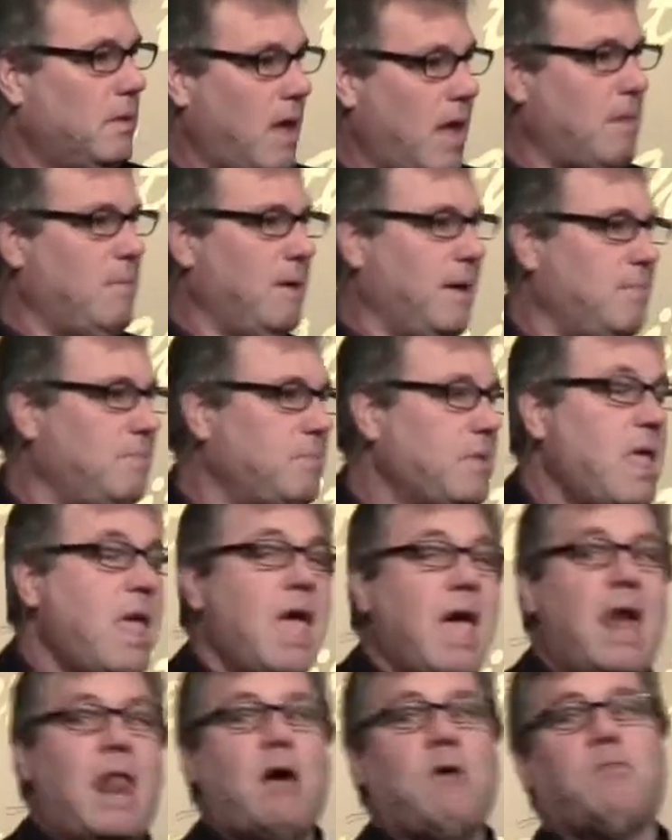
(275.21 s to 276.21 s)
Amen.
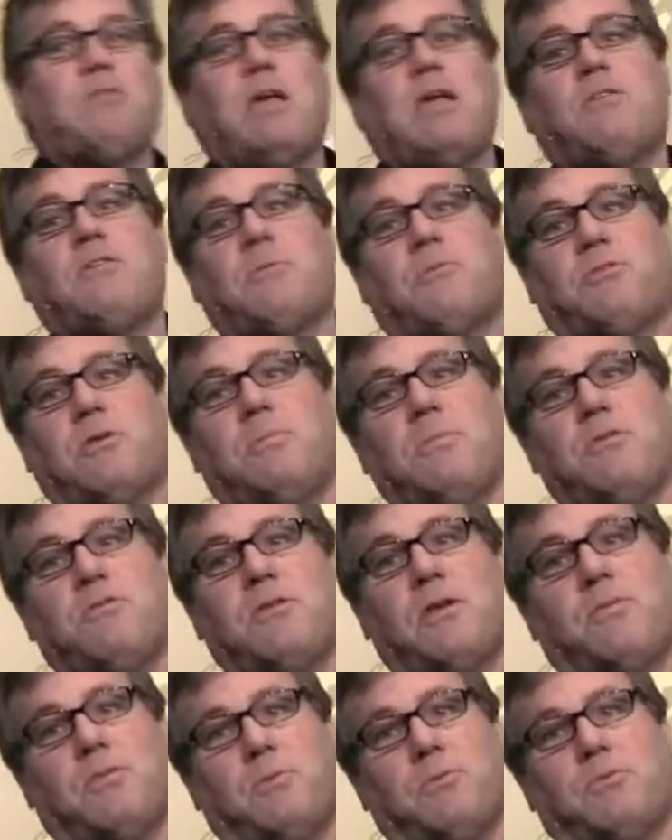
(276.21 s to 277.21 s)
And I'm going to say something. Some of the
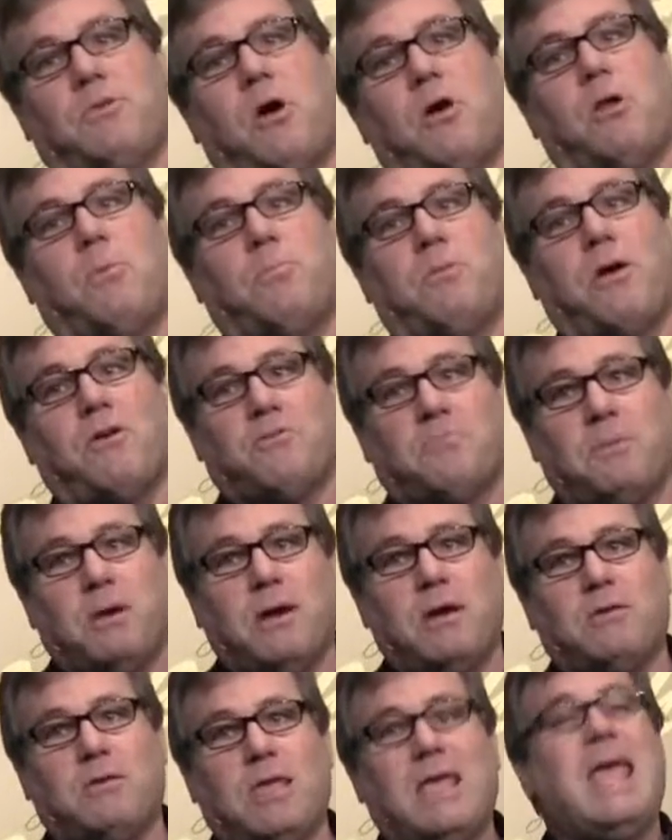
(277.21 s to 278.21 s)
stuff that was taught on
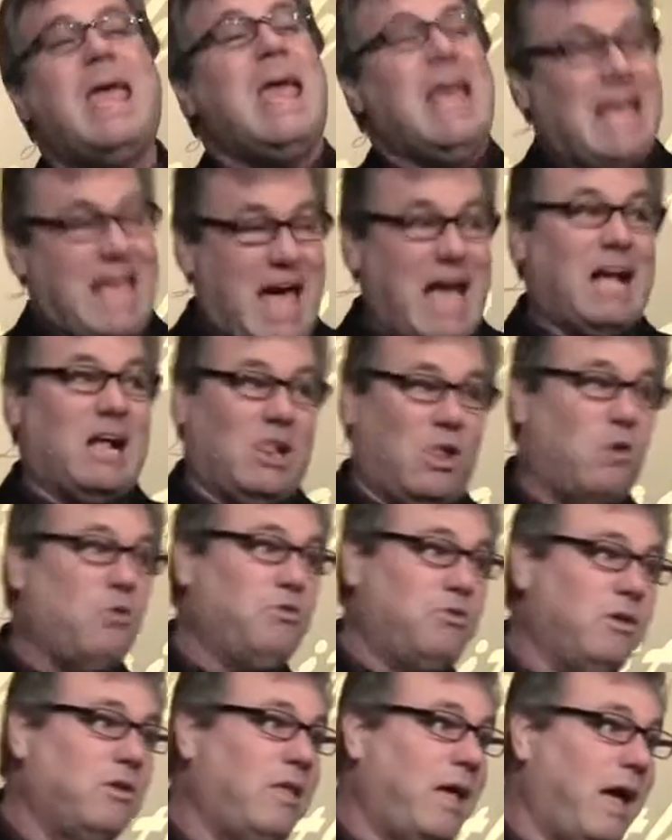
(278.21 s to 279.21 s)
prosperity got
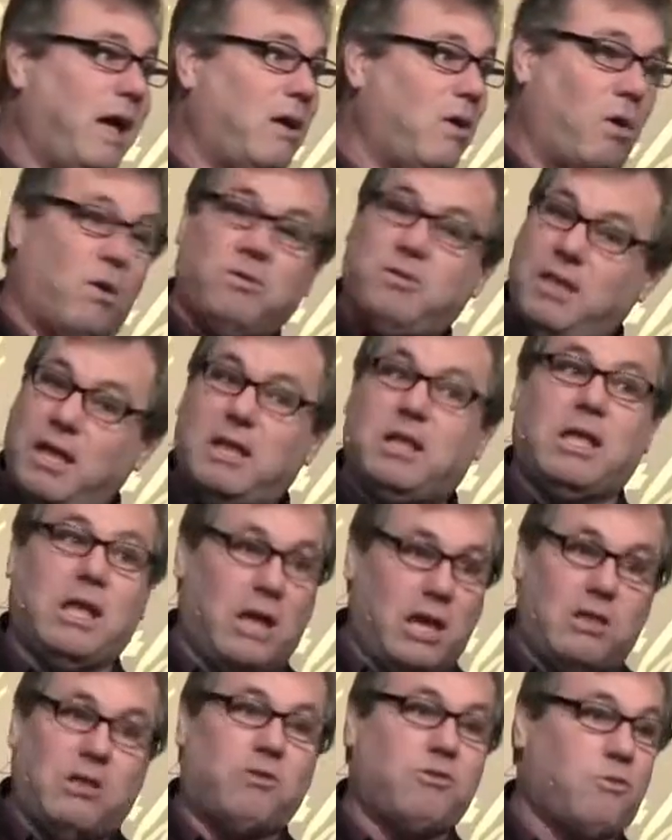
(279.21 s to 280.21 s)
close to that, or did
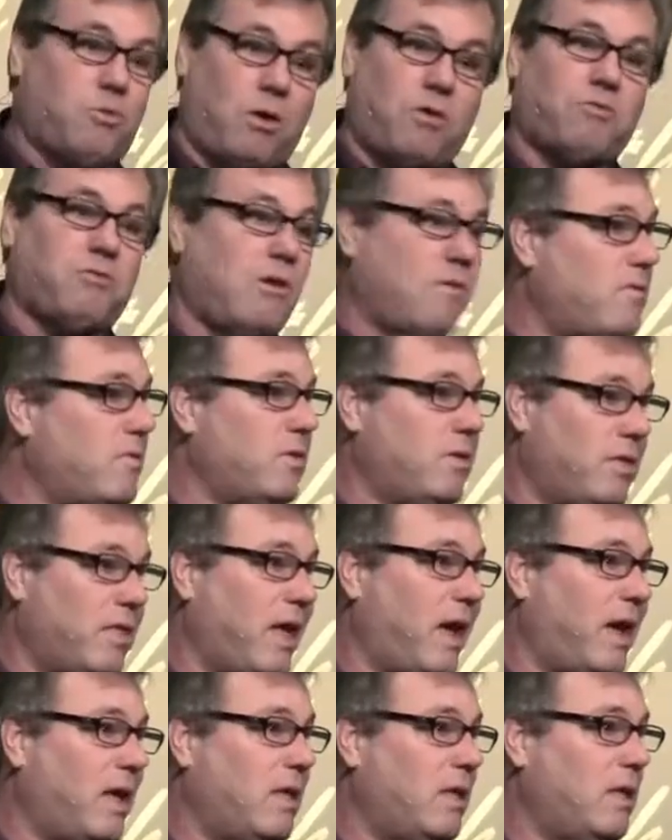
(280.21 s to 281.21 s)
it just crossed over into
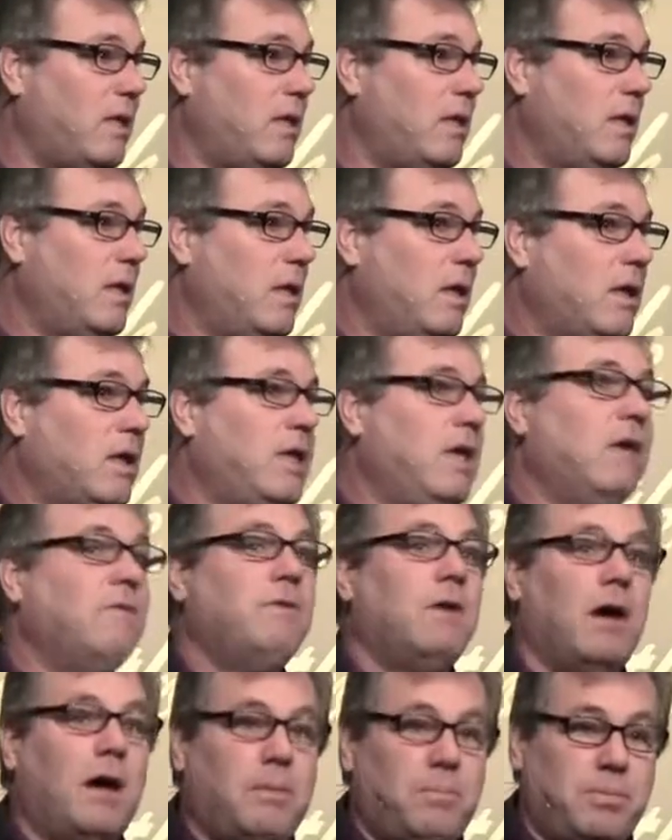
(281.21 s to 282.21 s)
that.
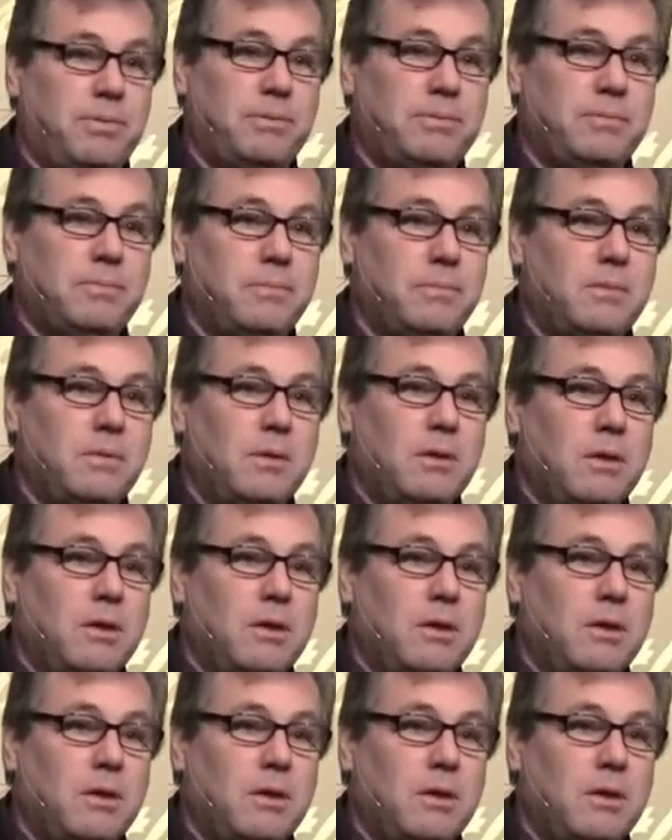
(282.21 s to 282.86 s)
Give up.